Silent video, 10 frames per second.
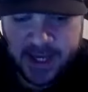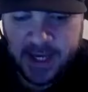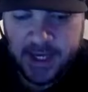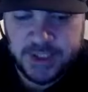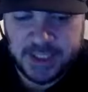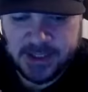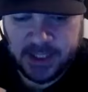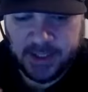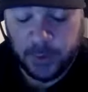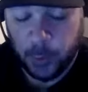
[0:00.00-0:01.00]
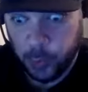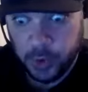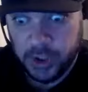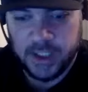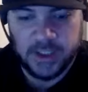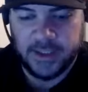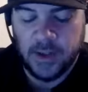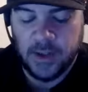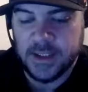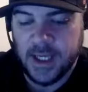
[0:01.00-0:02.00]
head gestating for a really
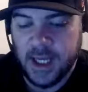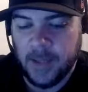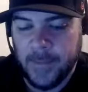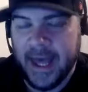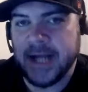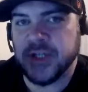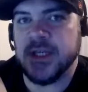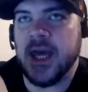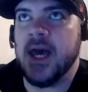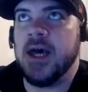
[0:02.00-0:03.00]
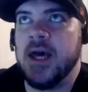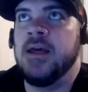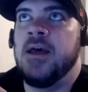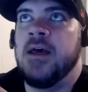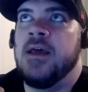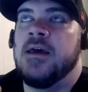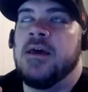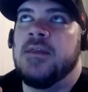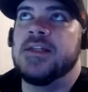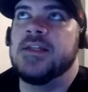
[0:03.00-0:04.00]
long time. I actually had
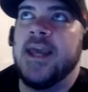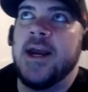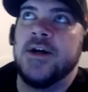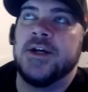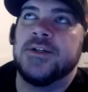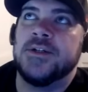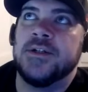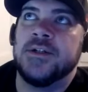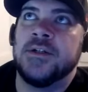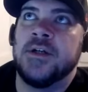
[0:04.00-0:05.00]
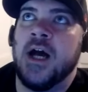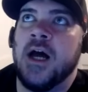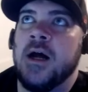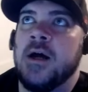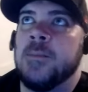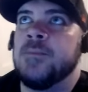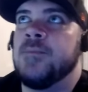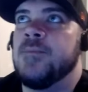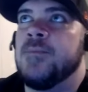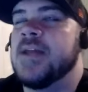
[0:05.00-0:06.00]
this character, um,
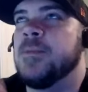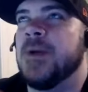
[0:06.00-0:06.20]
not so